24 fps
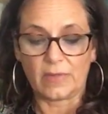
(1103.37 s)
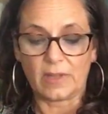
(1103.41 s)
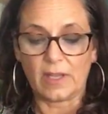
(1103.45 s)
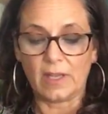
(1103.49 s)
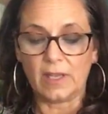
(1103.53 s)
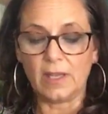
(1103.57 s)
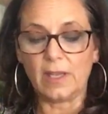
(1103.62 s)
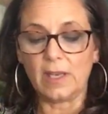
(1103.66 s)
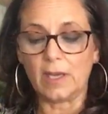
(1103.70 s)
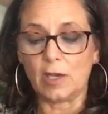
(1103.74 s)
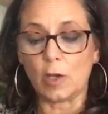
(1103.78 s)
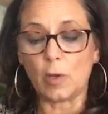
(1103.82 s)

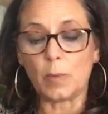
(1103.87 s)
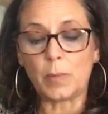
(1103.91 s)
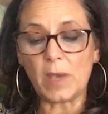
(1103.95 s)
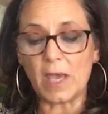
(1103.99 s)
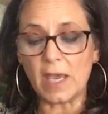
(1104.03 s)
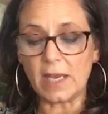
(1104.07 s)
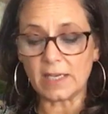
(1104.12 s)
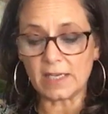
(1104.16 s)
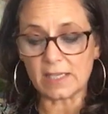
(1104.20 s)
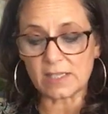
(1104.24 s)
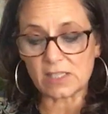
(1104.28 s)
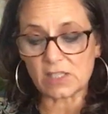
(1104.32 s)
In
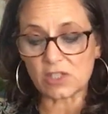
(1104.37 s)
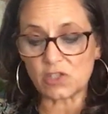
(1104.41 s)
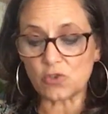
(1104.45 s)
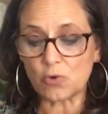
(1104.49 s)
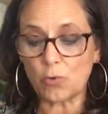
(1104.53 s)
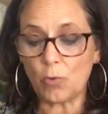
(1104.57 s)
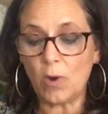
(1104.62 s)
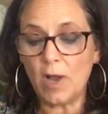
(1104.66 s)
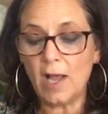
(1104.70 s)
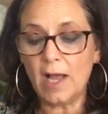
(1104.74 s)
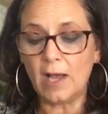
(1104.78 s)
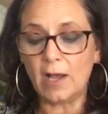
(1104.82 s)
Appendix
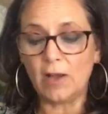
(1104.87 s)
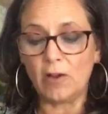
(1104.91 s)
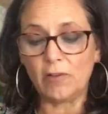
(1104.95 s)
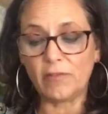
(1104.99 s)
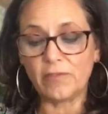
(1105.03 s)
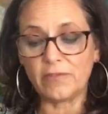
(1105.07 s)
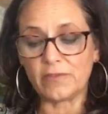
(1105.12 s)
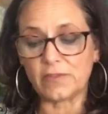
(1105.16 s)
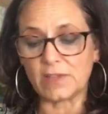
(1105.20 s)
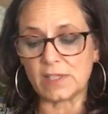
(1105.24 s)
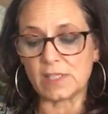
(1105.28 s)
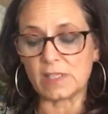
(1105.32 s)
12,
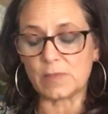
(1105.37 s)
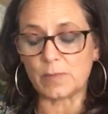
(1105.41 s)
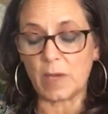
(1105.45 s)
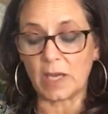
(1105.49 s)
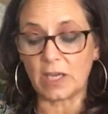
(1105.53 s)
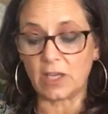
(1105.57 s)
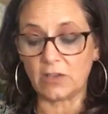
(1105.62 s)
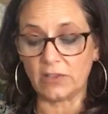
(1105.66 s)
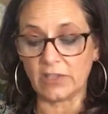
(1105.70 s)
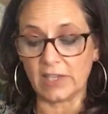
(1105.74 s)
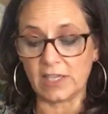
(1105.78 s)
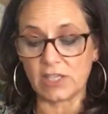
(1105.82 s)
the
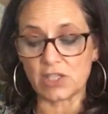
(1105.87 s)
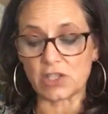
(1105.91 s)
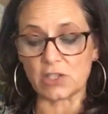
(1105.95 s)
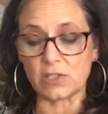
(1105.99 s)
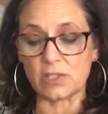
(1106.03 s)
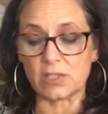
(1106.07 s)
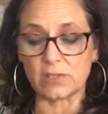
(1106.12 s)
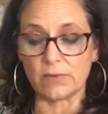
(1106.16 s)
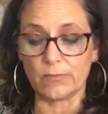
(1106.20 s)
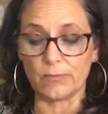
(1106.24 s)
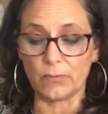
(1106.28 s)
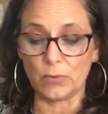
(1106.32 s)

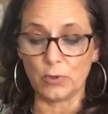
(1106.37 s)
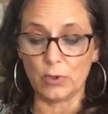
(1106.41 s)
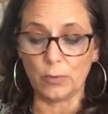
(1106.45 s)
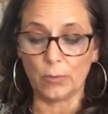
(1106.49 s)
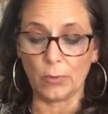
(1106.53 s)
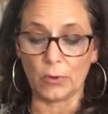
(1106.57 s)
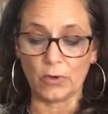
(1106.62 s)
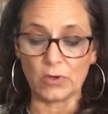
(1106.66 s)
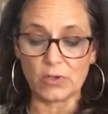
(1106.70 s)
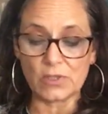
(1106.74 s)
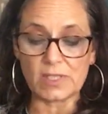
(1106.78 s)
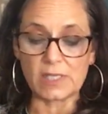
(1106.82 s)
speculations and
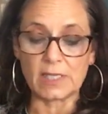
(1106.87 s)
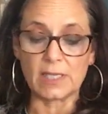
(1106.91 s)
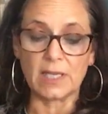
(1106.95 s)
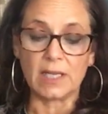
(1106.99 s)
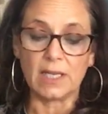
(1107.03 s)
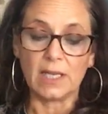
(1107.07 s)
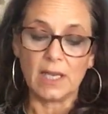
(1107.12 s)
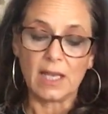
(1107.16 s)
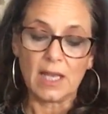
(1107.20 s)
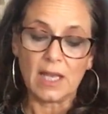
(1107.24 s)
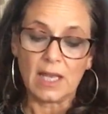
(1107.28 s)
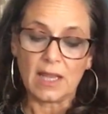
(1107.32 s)
rumors,
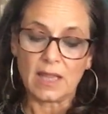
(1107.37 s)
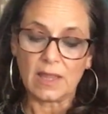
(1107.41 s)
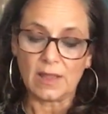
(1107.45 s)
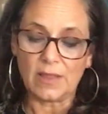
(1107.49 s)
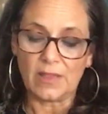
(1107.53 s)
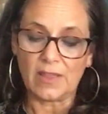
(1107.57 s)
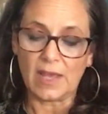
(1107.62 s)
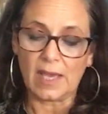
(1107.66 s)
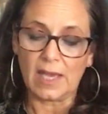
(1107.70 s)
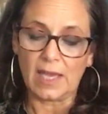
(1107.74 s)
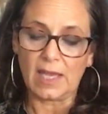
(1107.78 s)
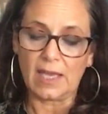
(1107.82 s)

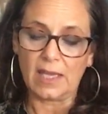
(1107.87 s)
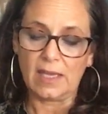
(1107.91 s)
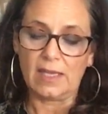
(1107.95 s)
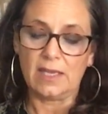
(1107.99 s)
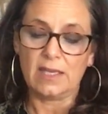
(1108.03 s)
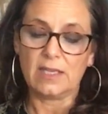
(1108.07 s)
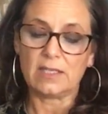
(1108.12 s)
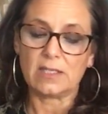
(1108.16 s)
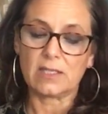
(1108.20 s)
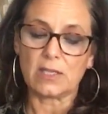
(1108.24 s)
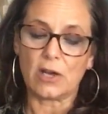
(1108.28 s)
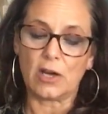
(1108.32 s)
they
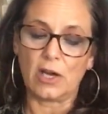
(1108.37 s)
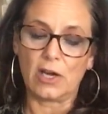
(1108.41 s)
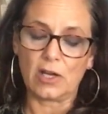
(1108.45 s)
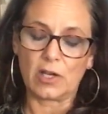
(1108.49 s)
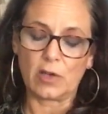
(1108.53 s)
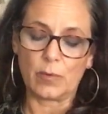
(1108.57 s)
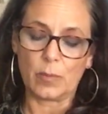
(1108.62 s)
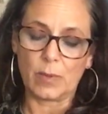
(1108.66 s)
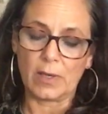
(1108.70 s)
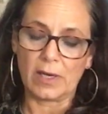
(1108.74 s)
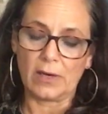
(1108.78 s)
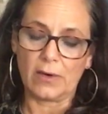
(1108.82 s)
talk
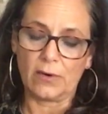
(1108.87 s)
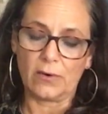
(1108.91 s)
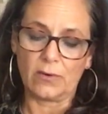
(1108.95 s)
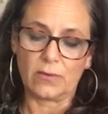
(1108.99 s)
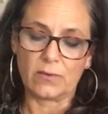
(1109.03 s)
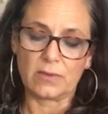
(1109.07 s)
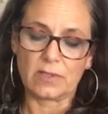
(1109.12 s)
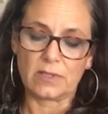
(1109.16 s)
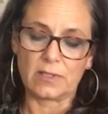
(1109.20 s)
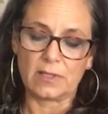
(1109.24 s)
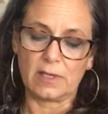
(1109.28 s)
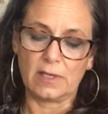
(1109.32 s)

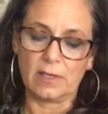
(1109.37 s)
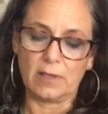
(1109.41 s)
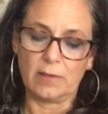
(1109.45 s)
about